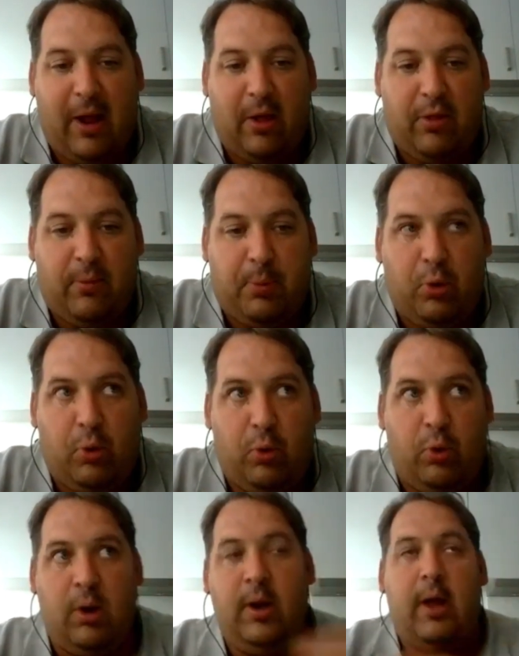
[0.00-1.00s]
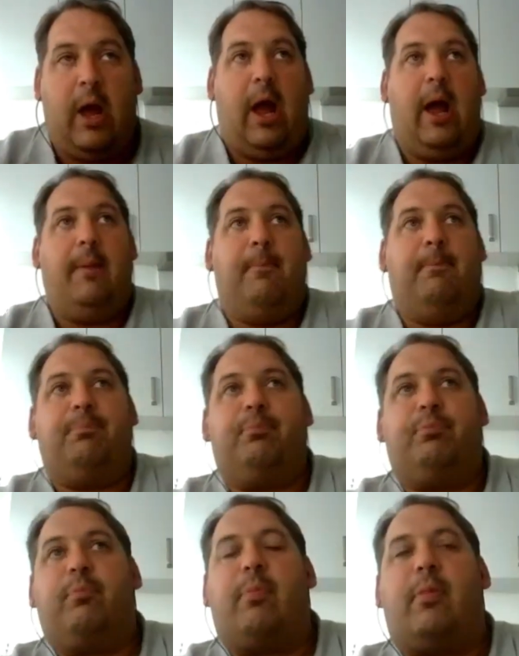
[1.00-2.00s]
out of the pool. Um,
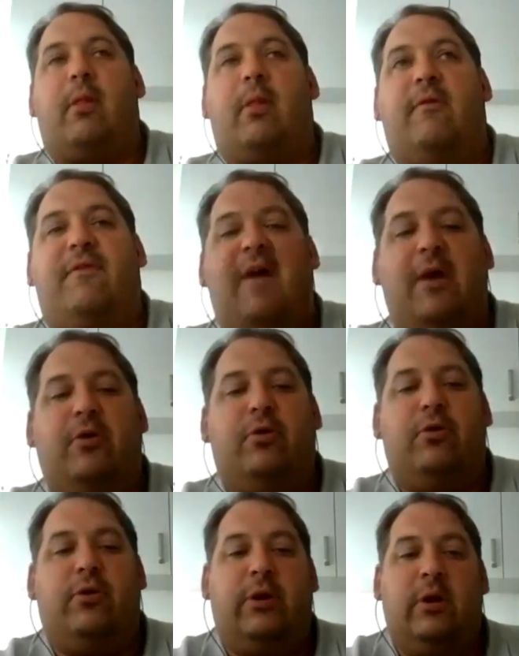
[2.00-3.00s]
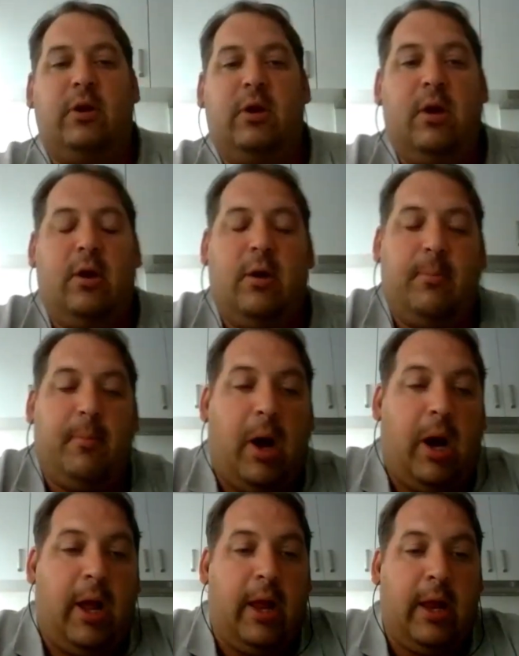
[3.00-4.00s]
Found
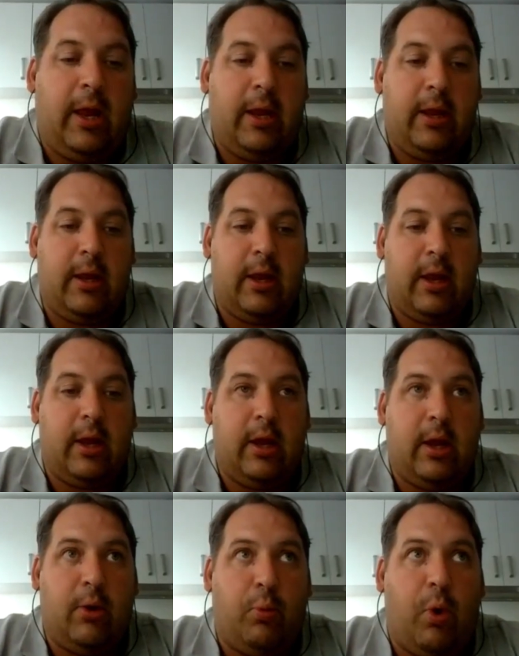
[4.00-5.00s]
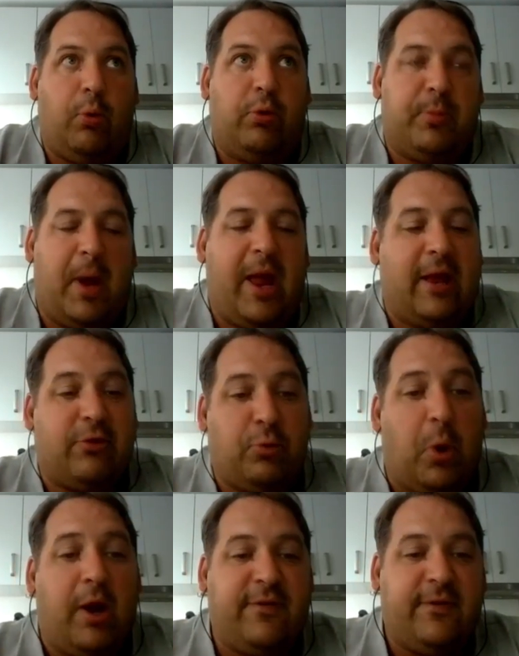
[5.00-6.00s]
my what was my
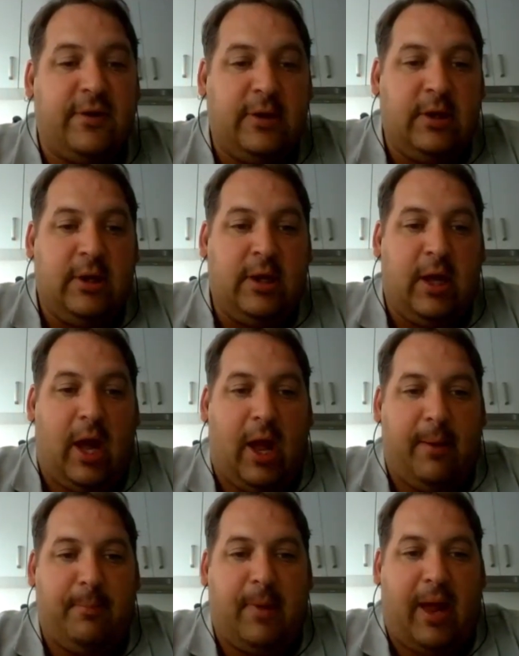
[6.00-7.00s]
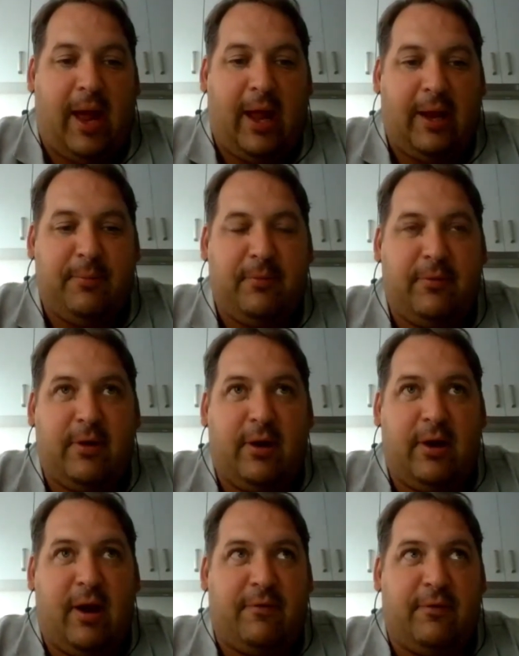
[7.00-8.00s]
ex-wife, and
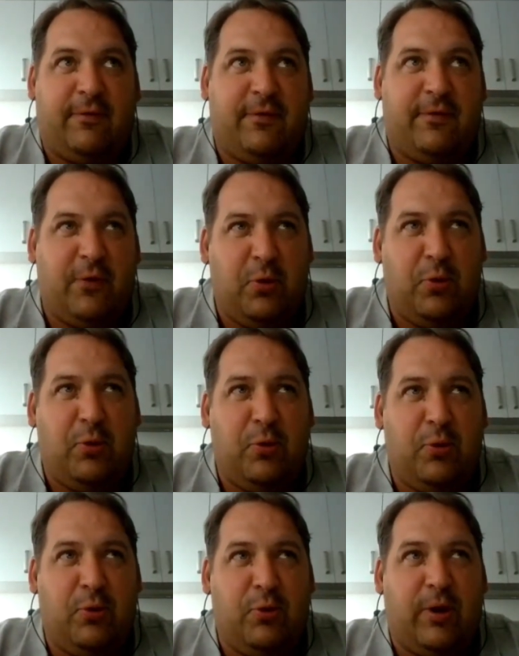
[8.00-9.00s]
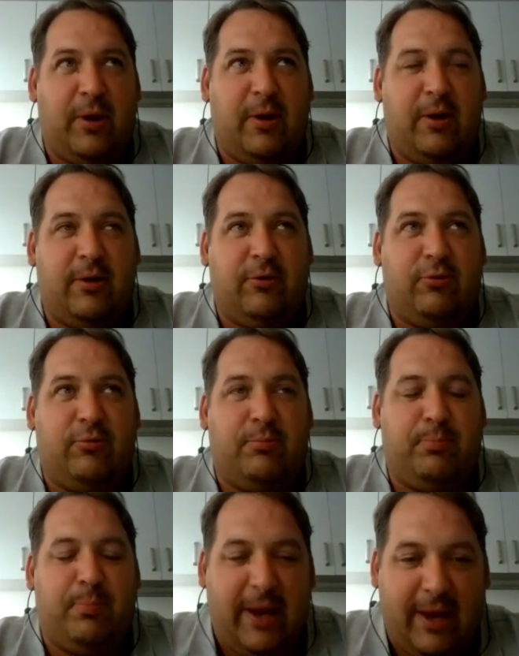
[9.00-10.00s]
love of food and
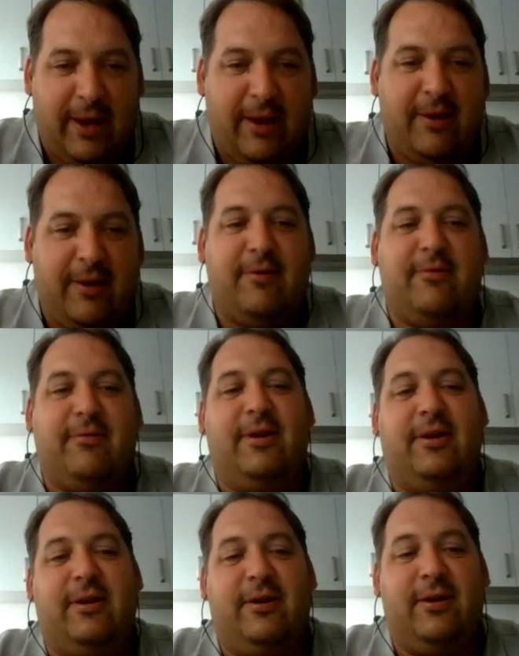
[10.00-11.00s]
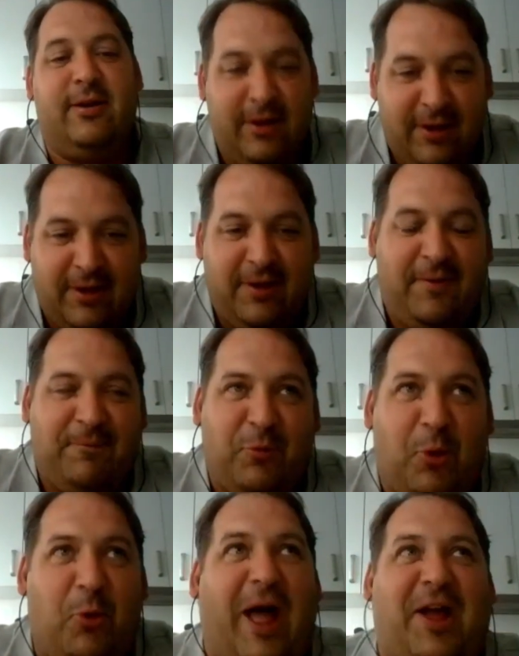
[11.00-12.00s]
beer and
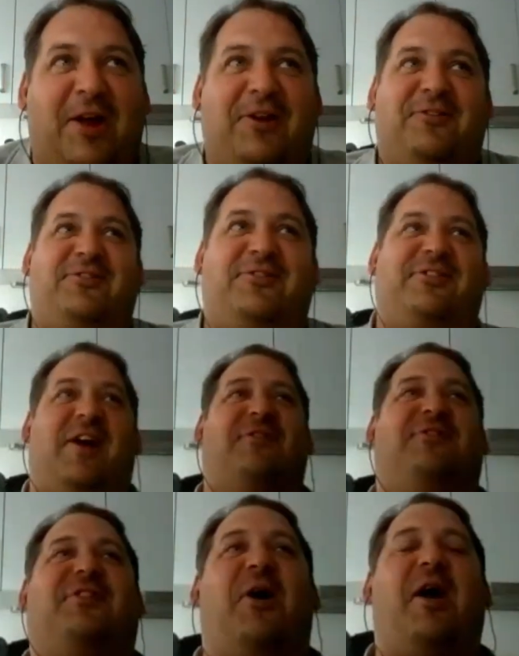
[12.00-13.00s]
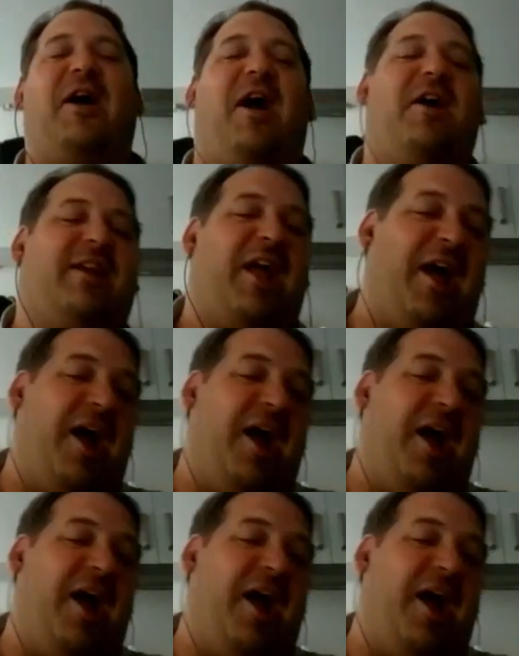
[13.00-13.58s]
all that kind of stuff. So I